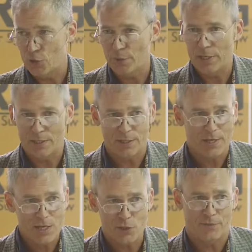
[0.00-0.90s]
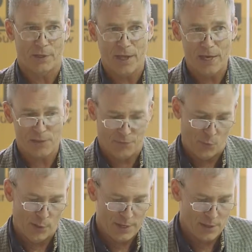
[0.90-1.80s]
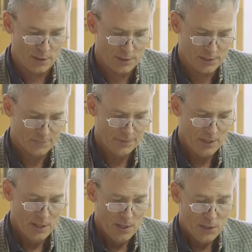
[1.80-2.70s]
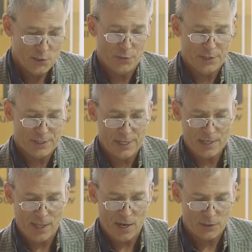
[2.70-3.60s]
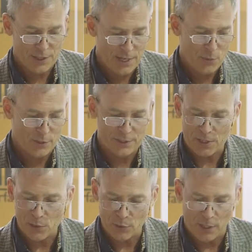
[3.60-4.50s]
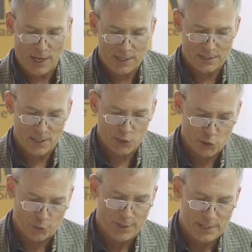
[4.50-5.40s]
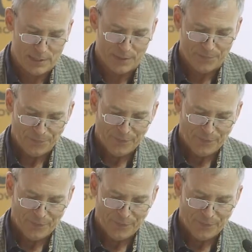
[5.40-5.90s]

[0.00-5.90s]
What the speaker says: trees in each of the last 4 years. So the city allows anyone to utilize these trees.